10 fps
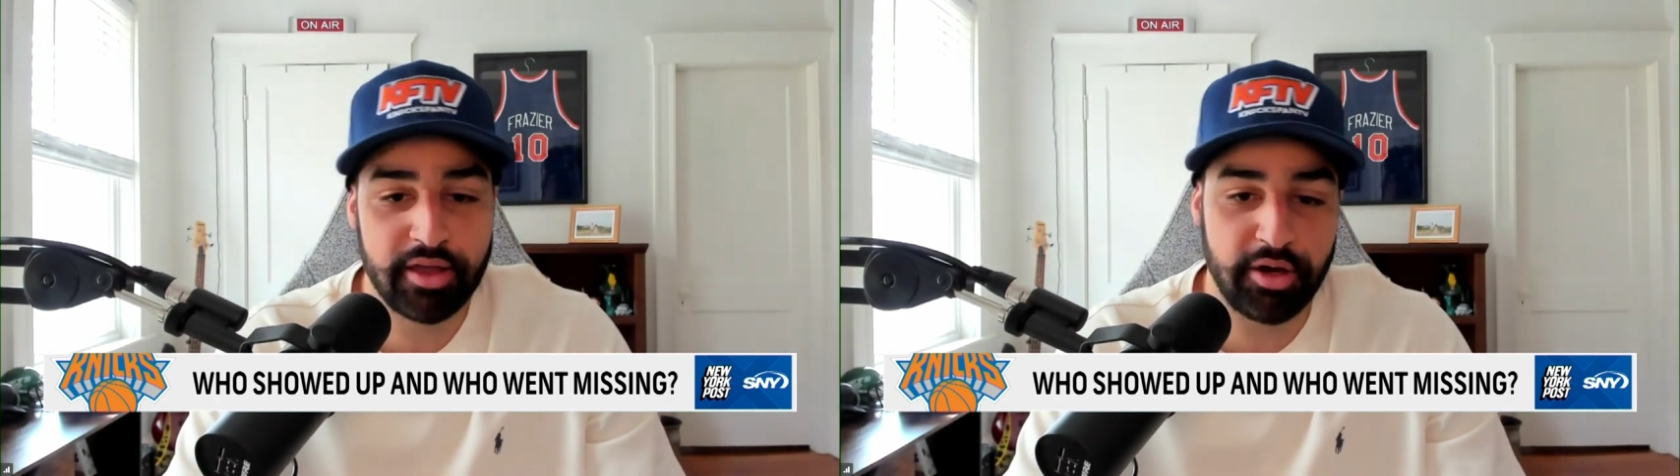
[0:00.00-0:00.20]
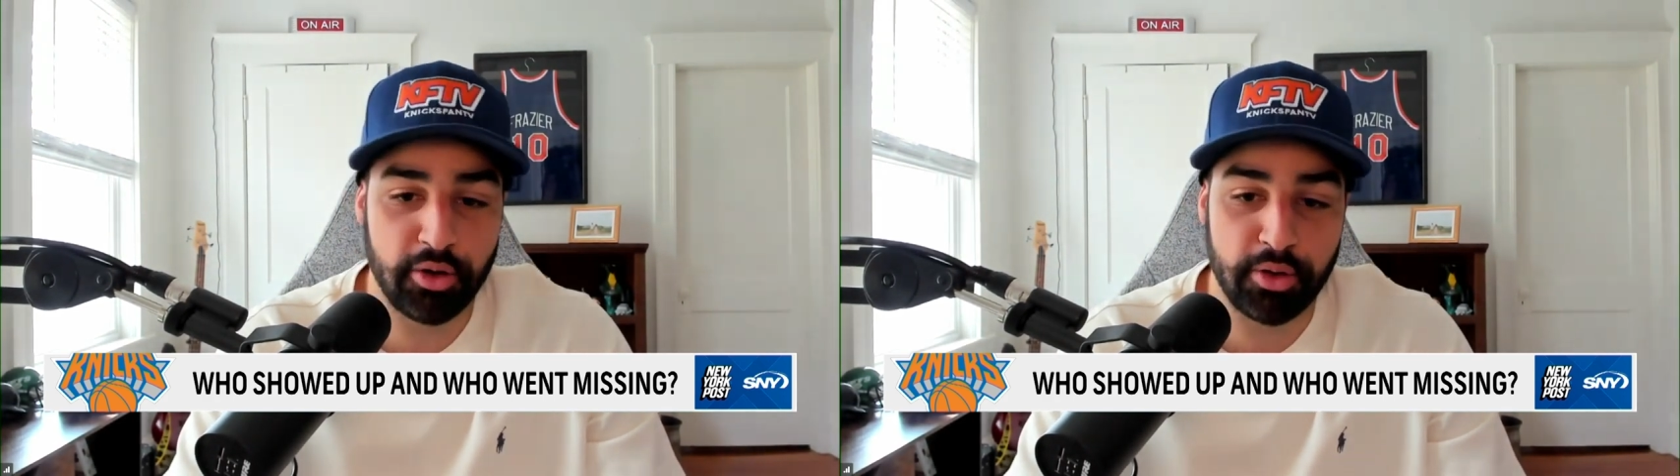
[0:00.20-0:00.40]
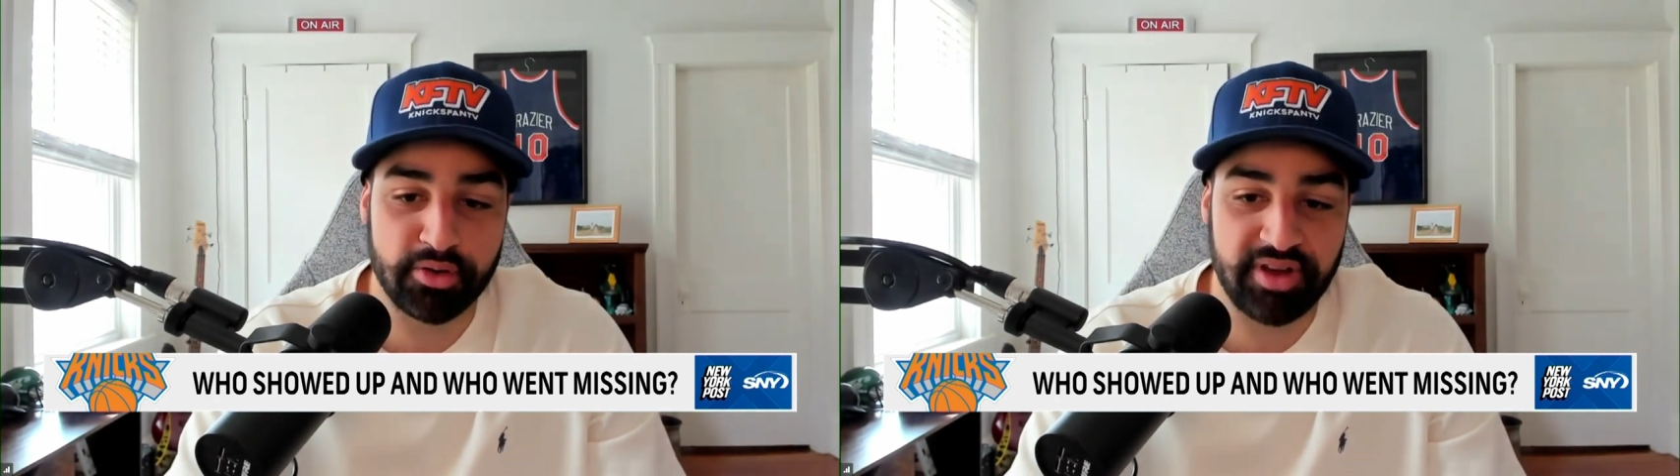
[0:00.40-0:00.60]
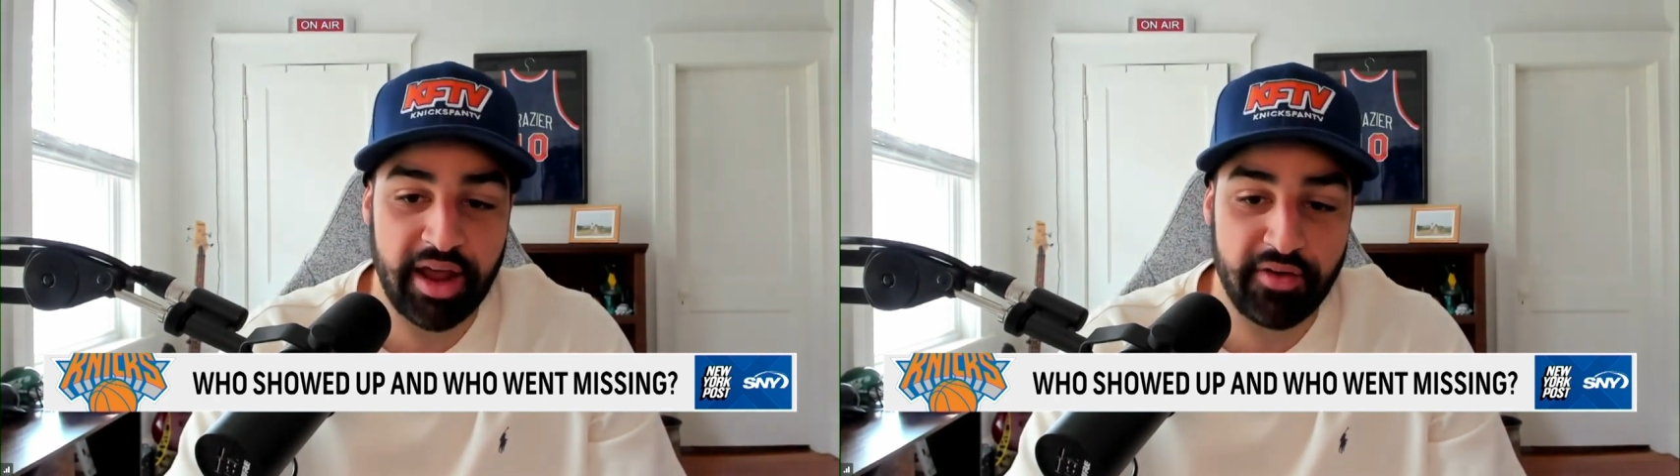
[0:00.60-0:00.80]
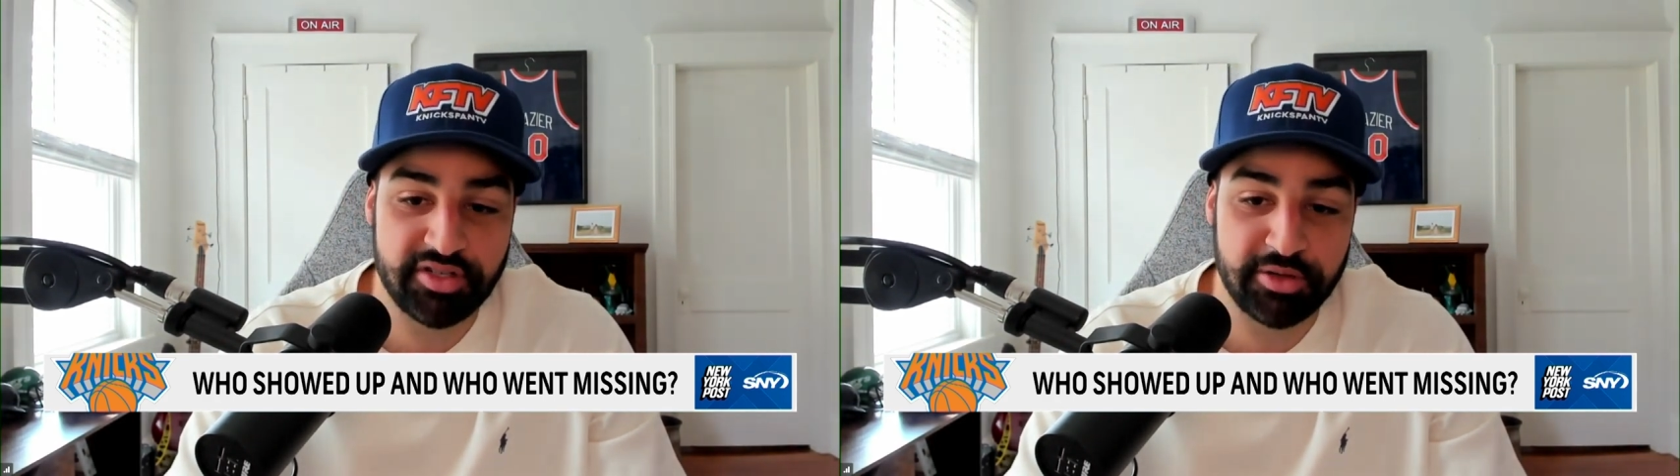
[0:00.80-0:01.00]
You know, he was
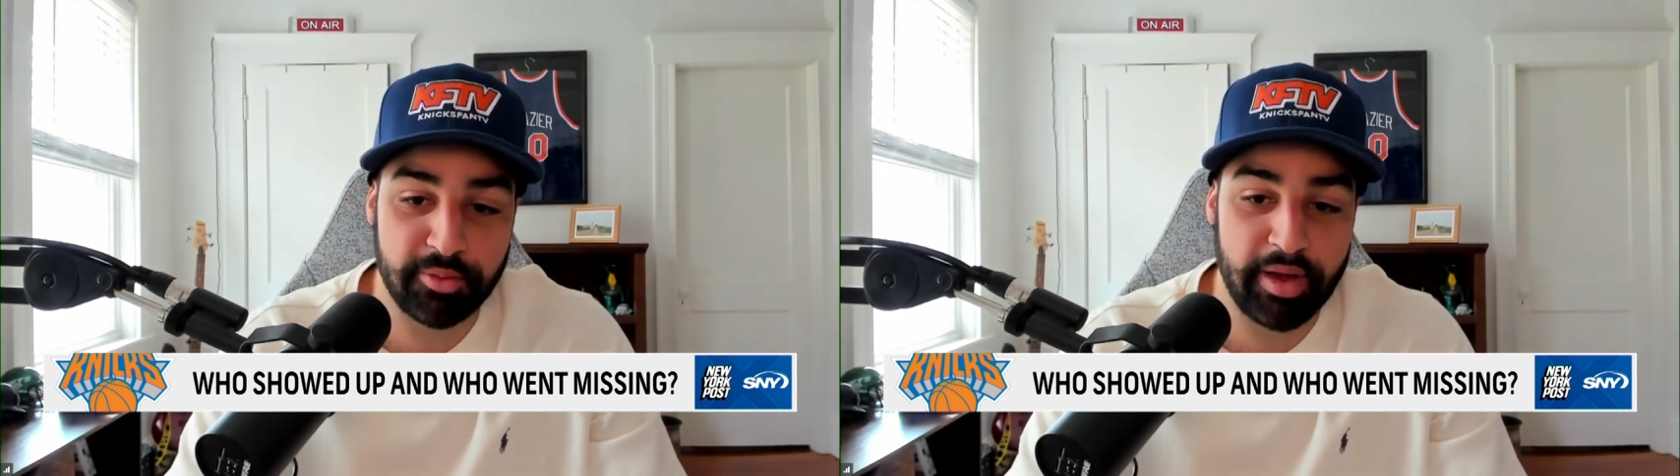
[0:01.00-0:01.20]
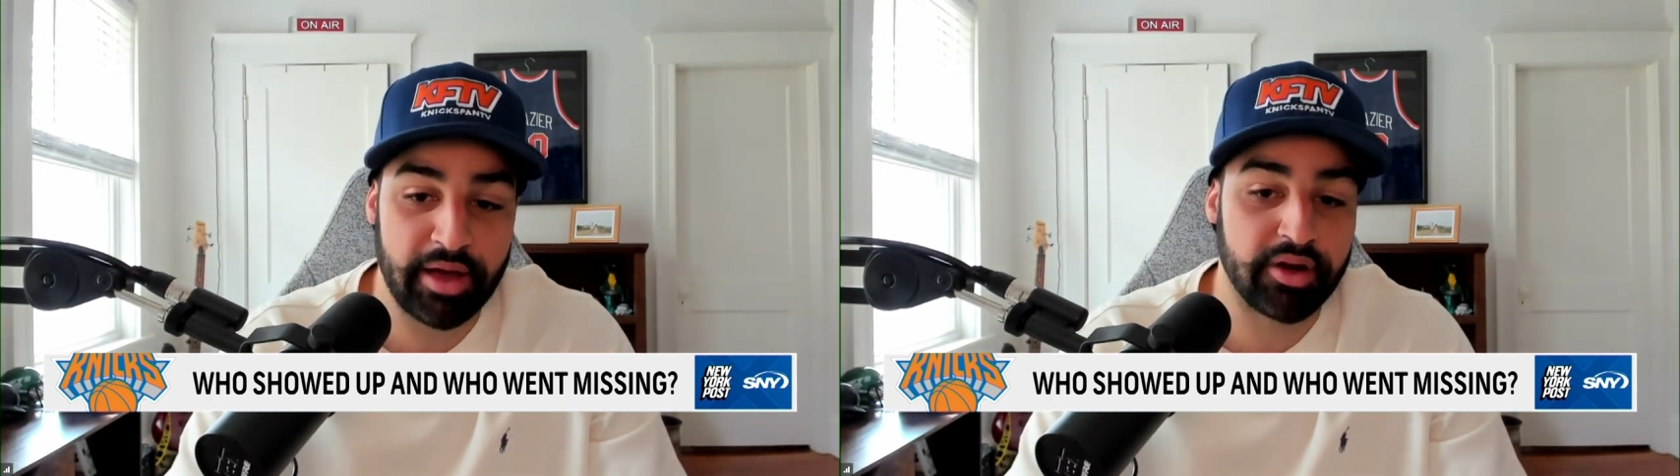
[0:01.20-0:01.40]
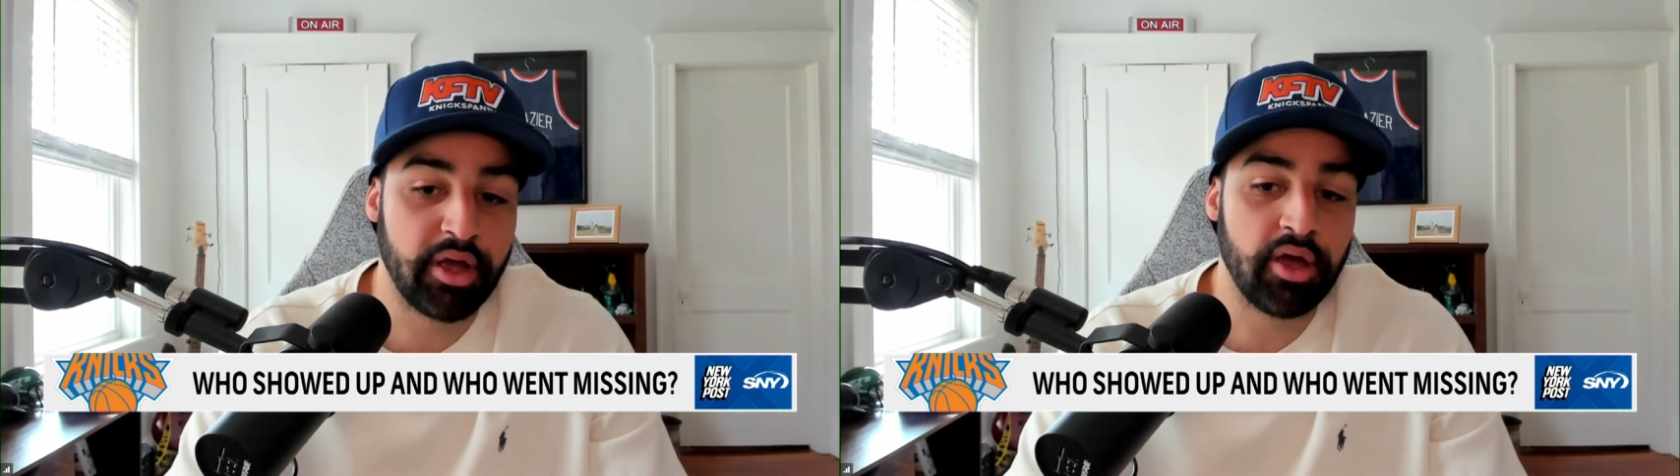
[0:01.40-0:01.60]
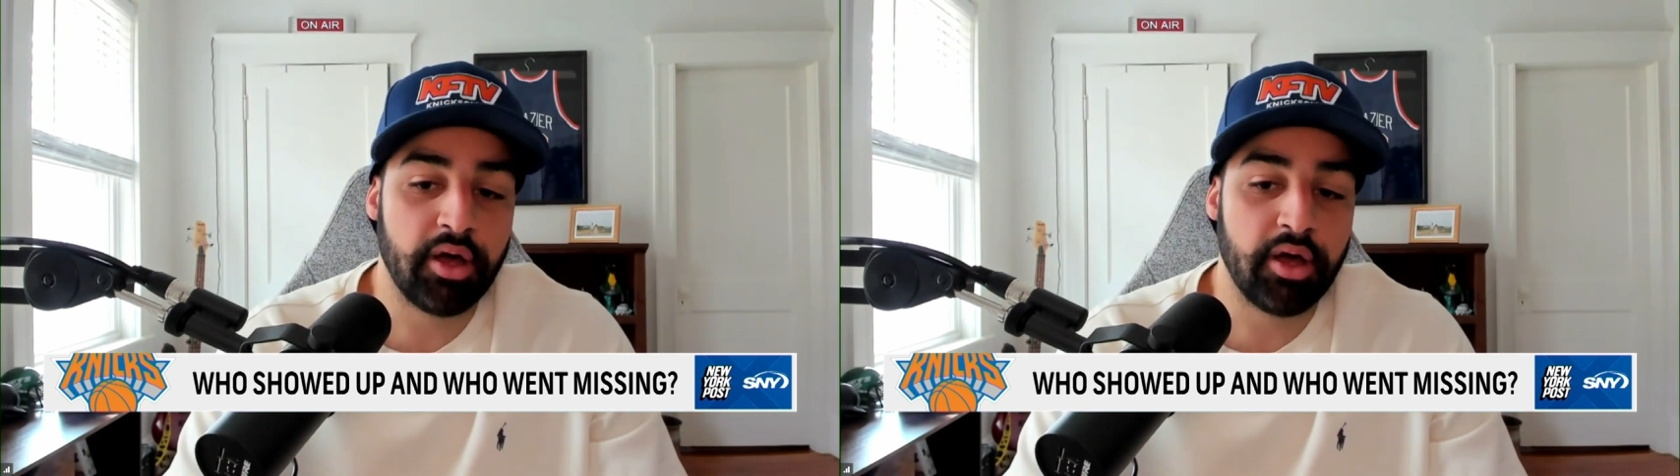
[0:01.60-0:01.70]
averaging about